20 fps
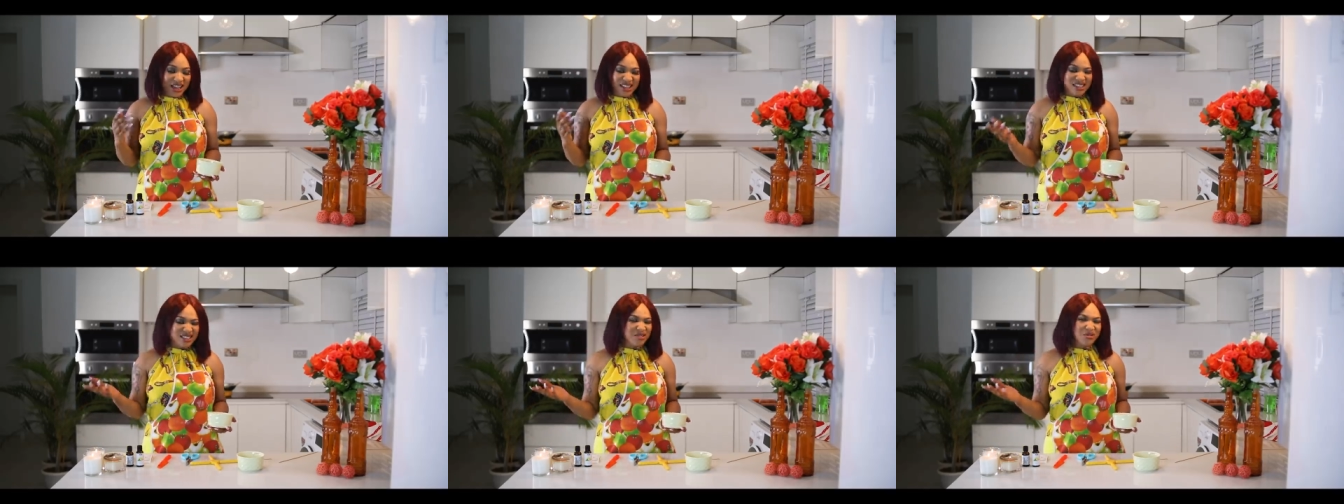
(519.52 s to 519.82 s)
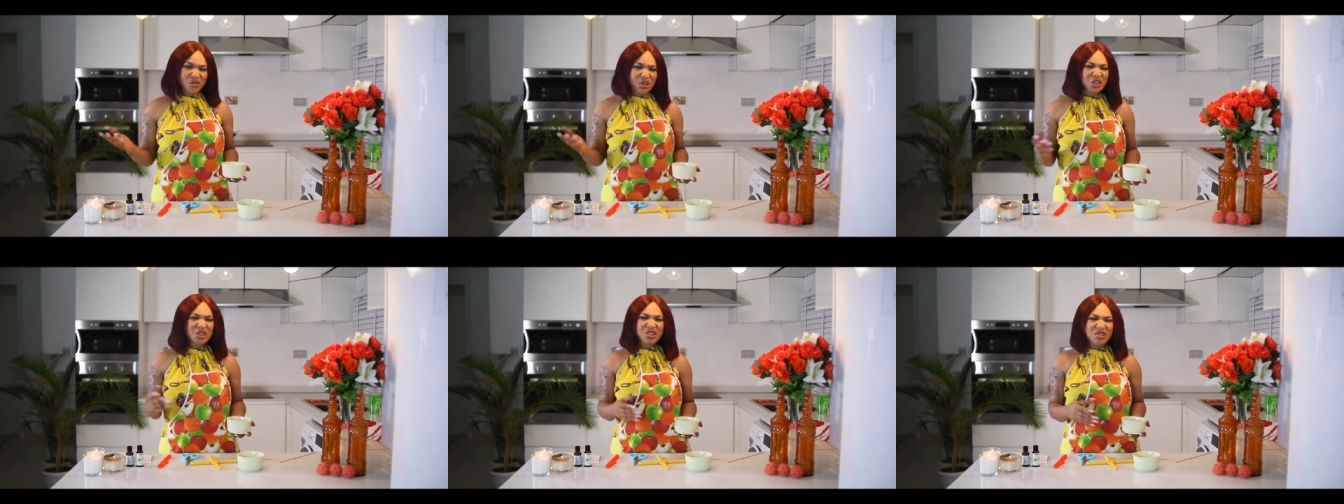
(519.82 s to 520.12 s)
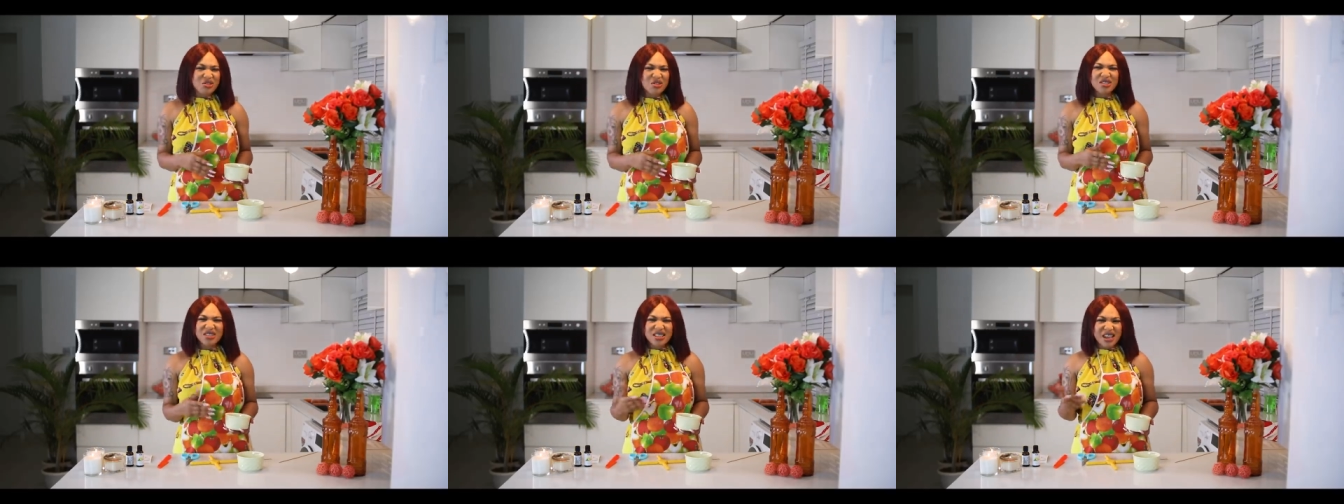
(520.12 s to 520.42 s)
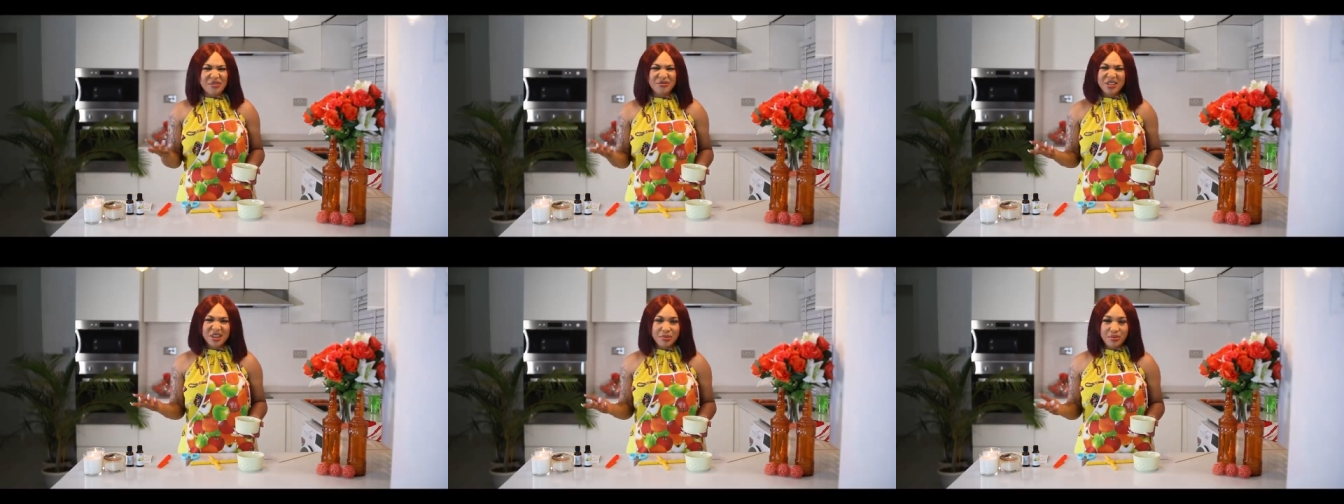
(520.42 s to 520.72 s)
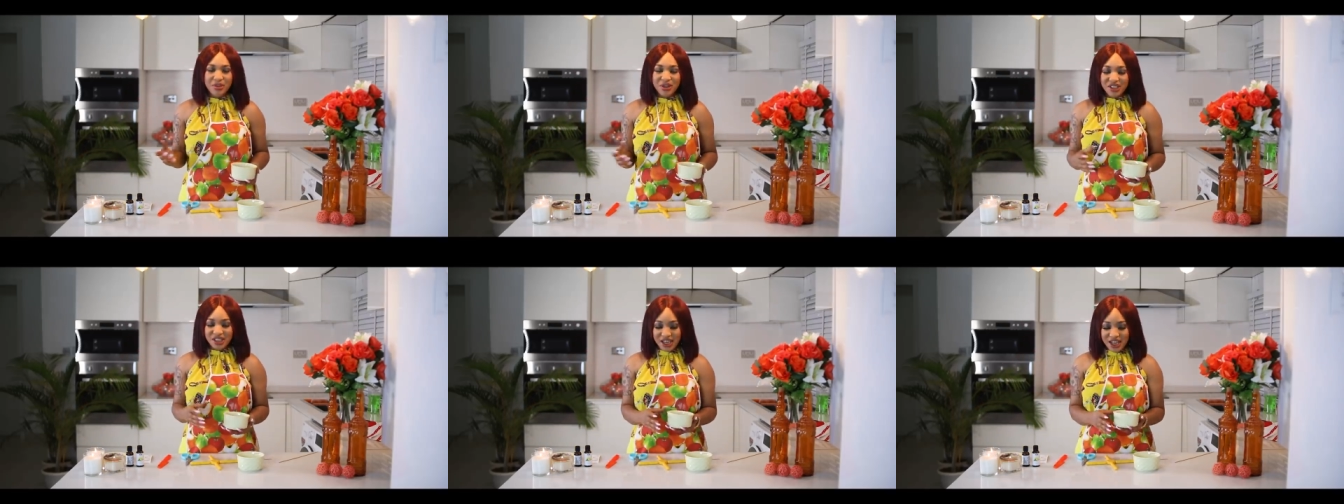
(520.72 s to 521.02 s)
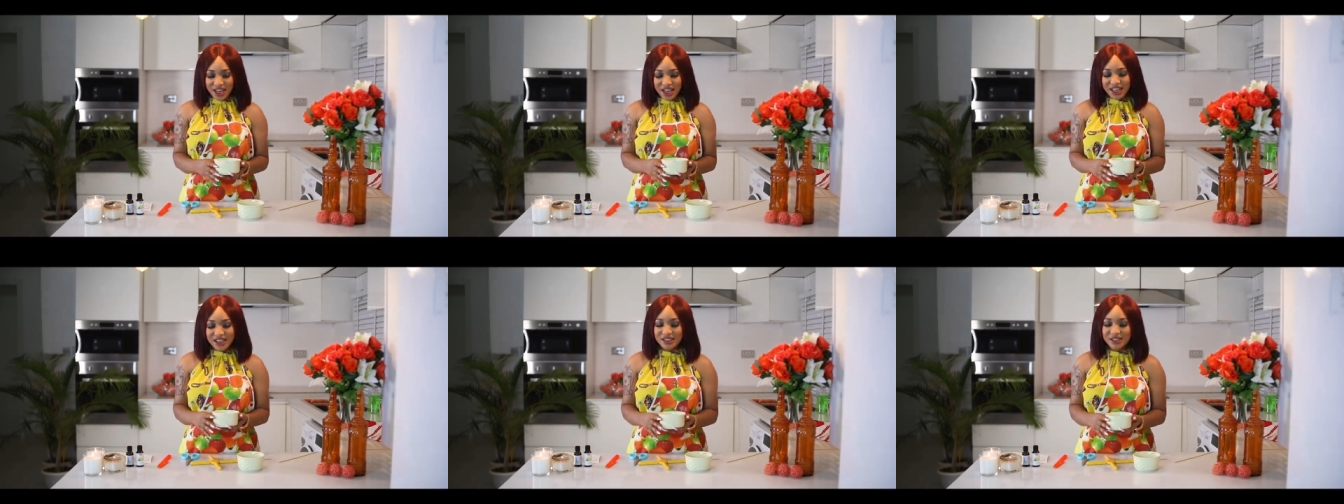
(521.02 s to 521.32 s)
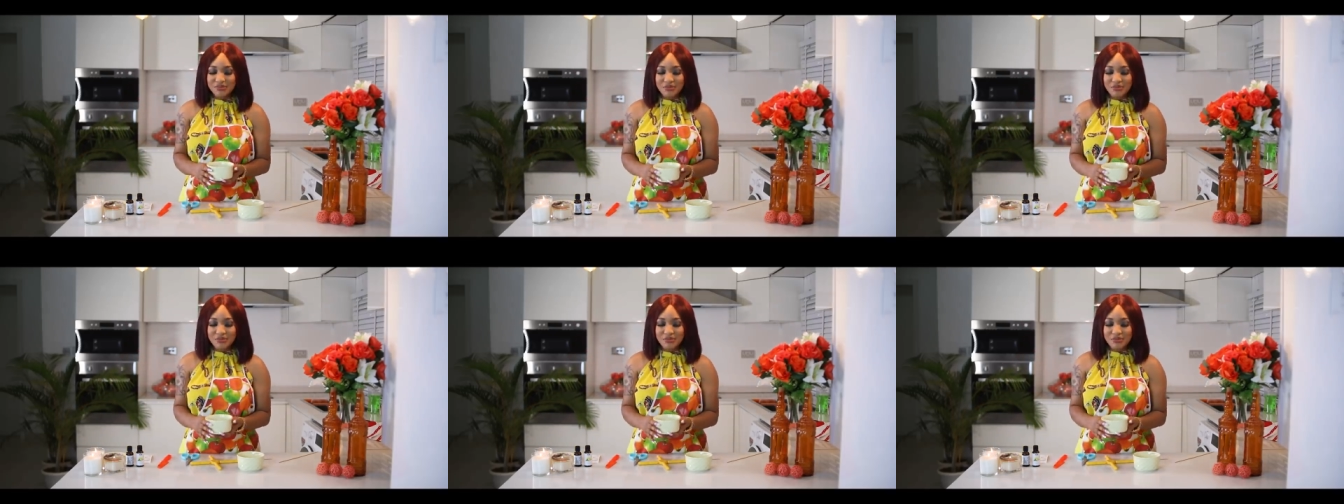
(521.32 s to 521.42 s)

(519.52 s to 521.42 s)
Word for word: It's going to look definitely prettier. And